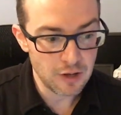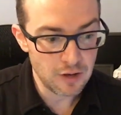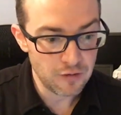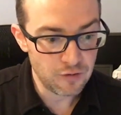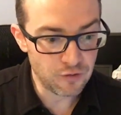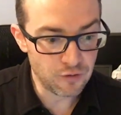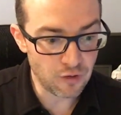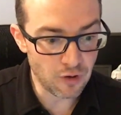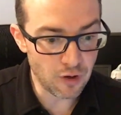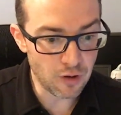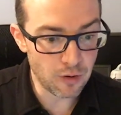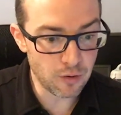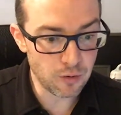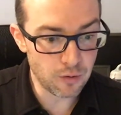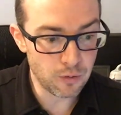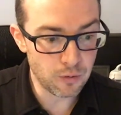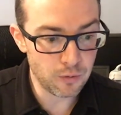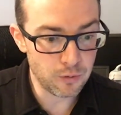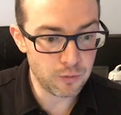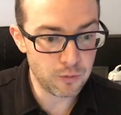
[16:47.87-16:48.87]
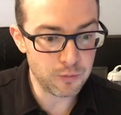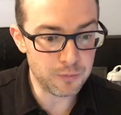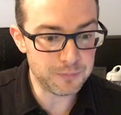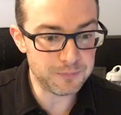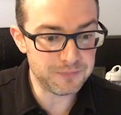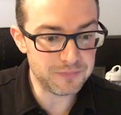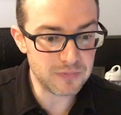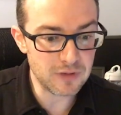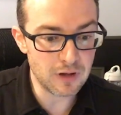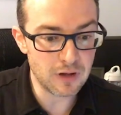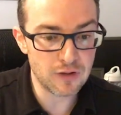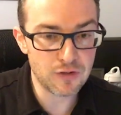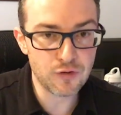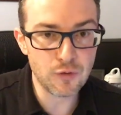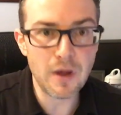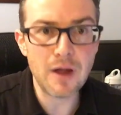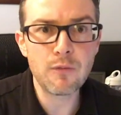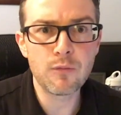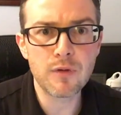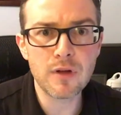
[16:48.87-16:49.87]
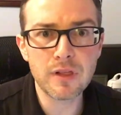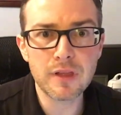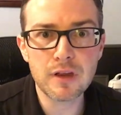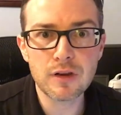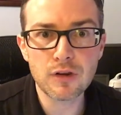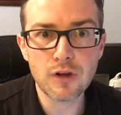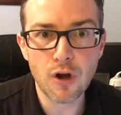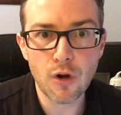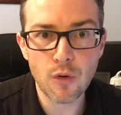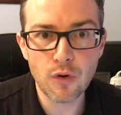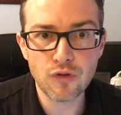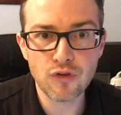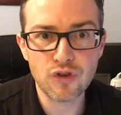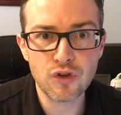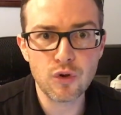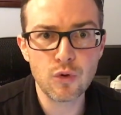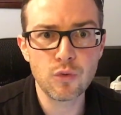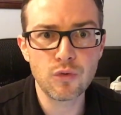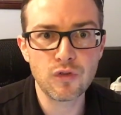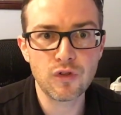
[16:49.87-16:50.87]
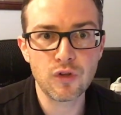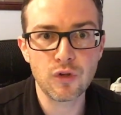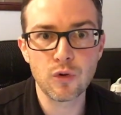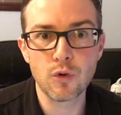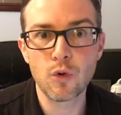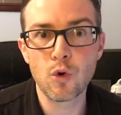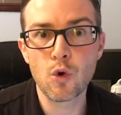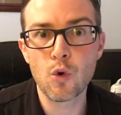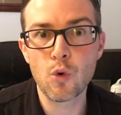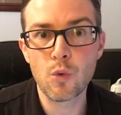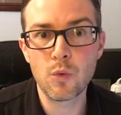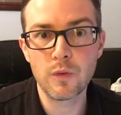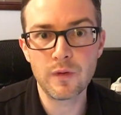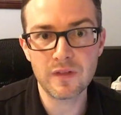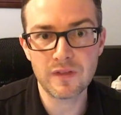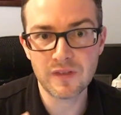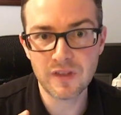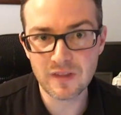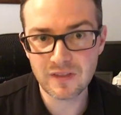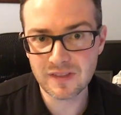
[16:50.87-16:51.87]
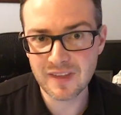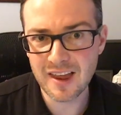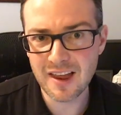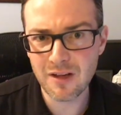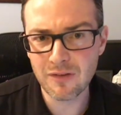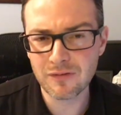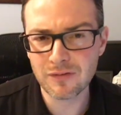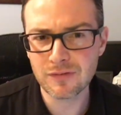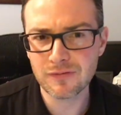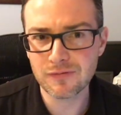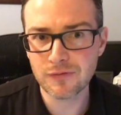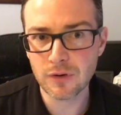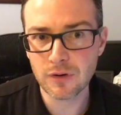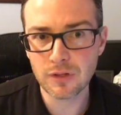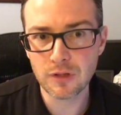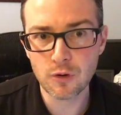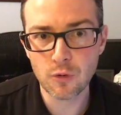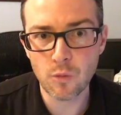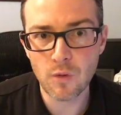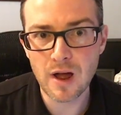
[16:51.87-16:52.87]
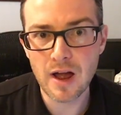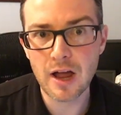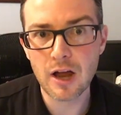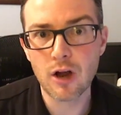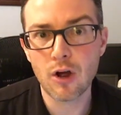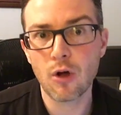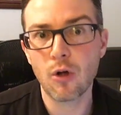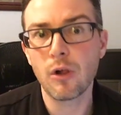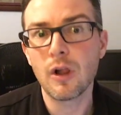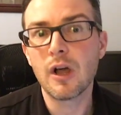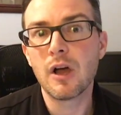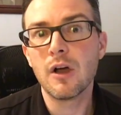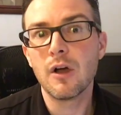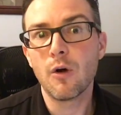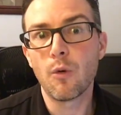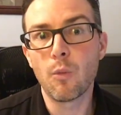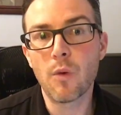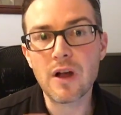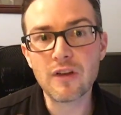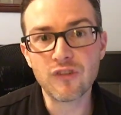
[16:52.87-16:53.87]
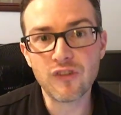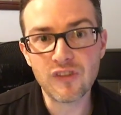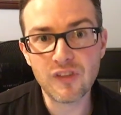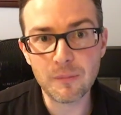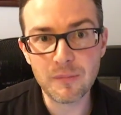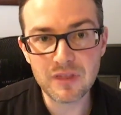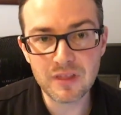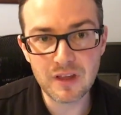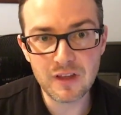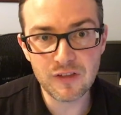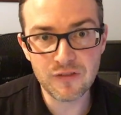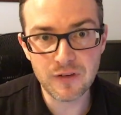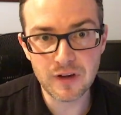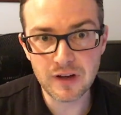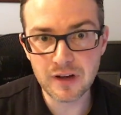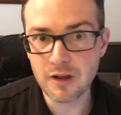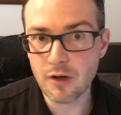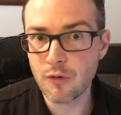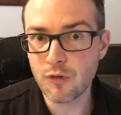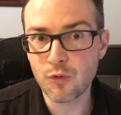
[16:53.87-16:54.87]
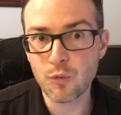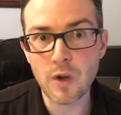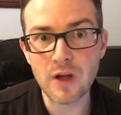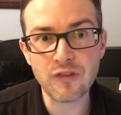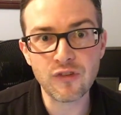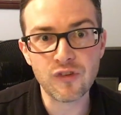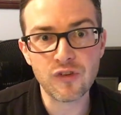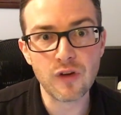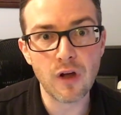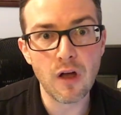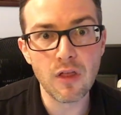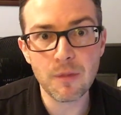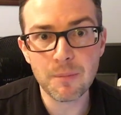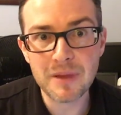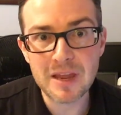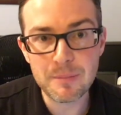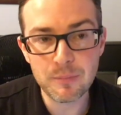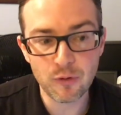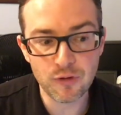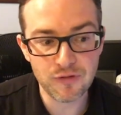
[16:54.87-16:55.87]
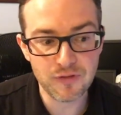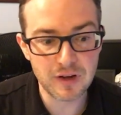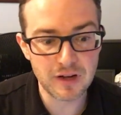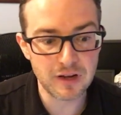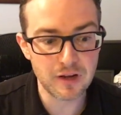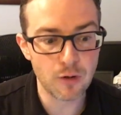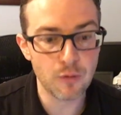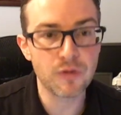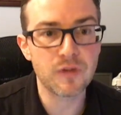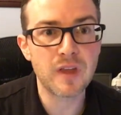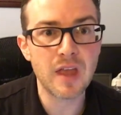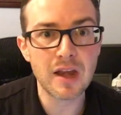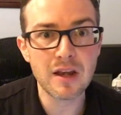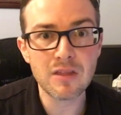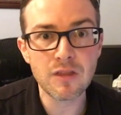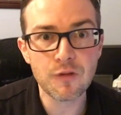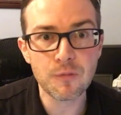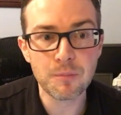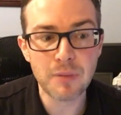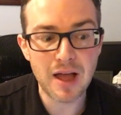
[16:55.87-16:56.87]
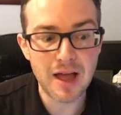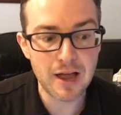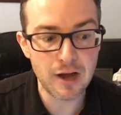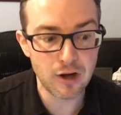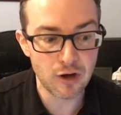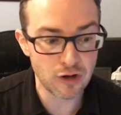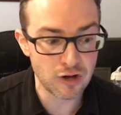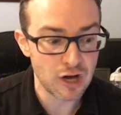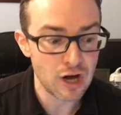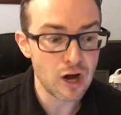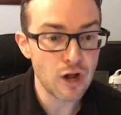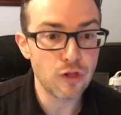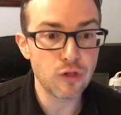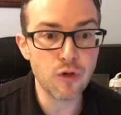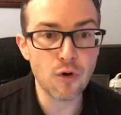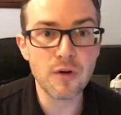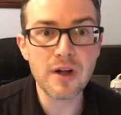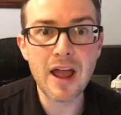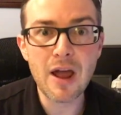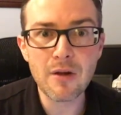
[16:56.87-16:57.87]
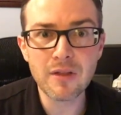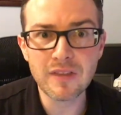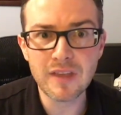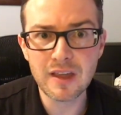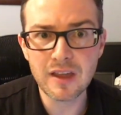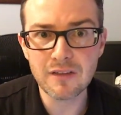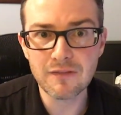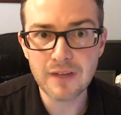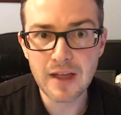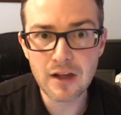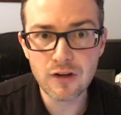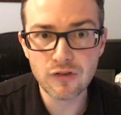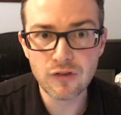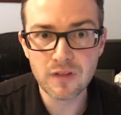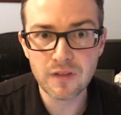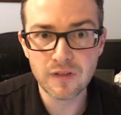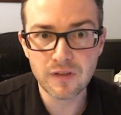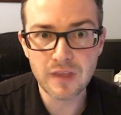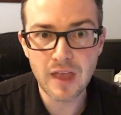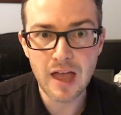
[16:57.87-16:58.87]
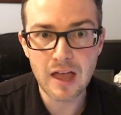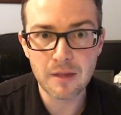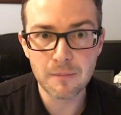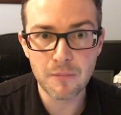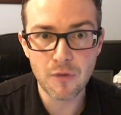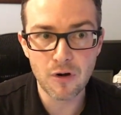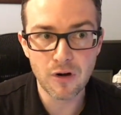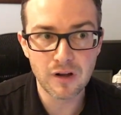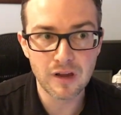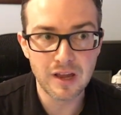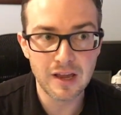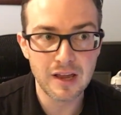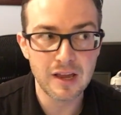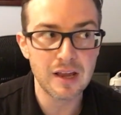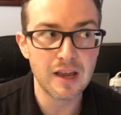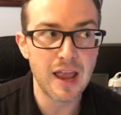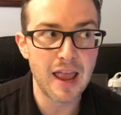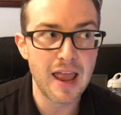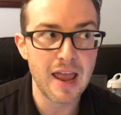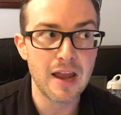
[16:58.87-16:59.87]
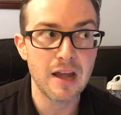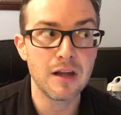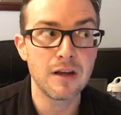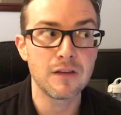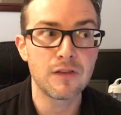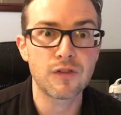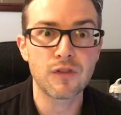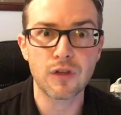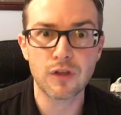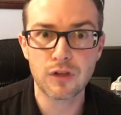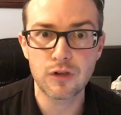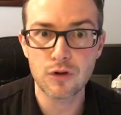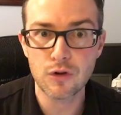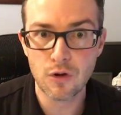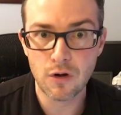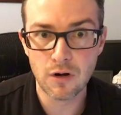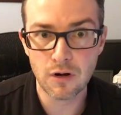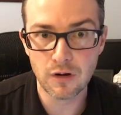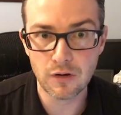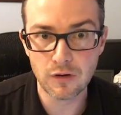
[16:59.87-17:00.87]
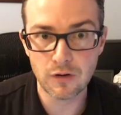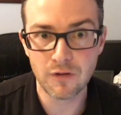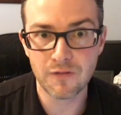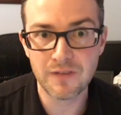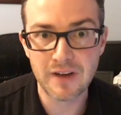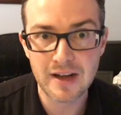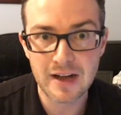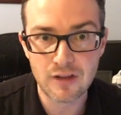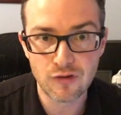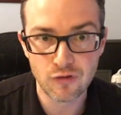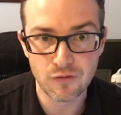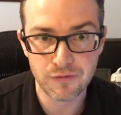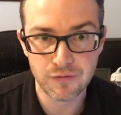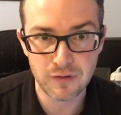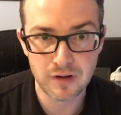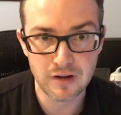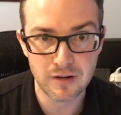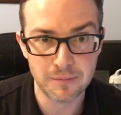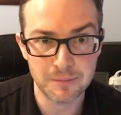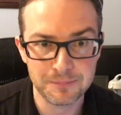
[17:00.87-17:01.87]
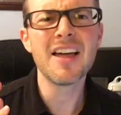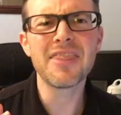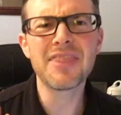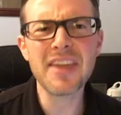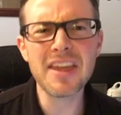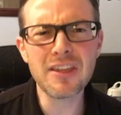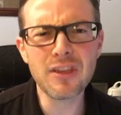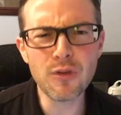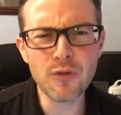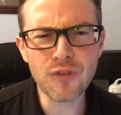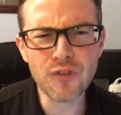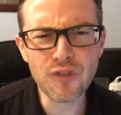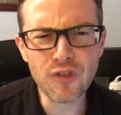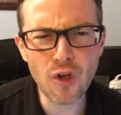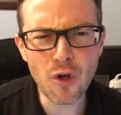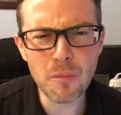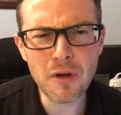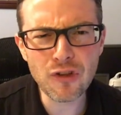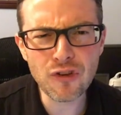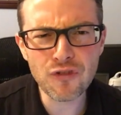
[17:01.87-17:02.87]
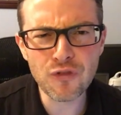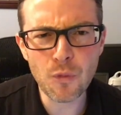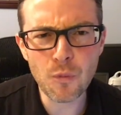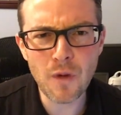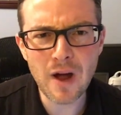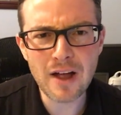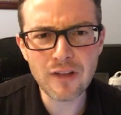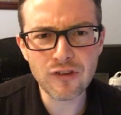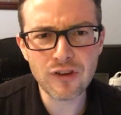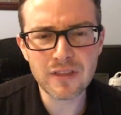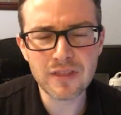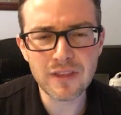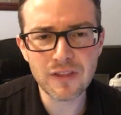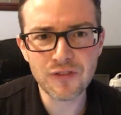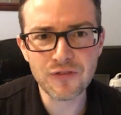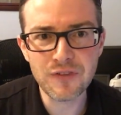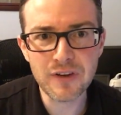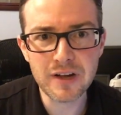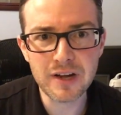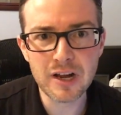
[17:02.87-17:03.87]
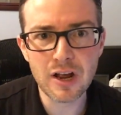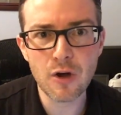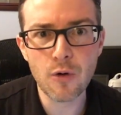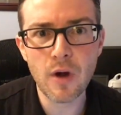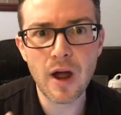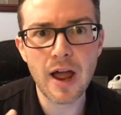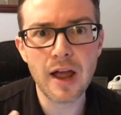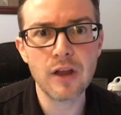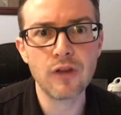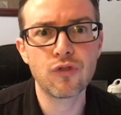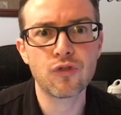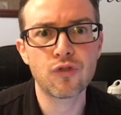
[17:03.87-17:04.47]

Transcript: So I really encourage you to sit down for a little while, watch some of these videos, watch other people's videos, get inspired, learn how to take advantage of the stock market, and secure your financial freedom. Thank you so much for watching this video. I